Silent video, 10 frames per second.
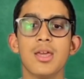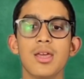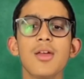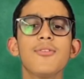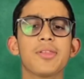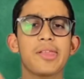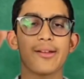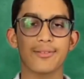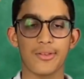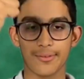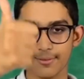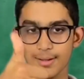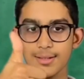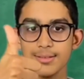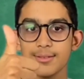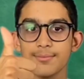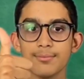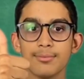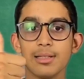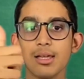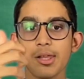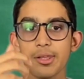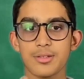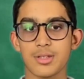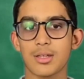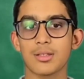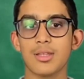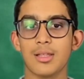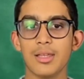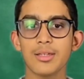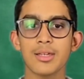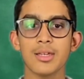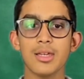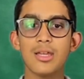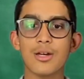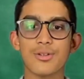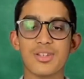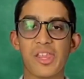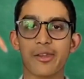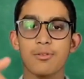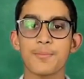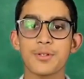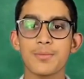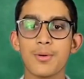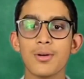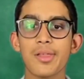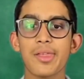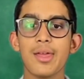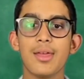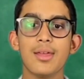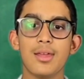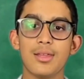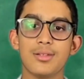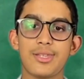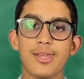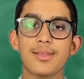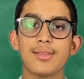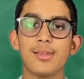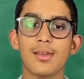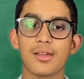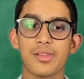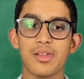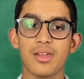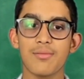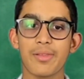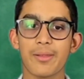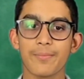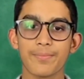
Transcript: If it sounds great, please check the link in our description box and take the exams.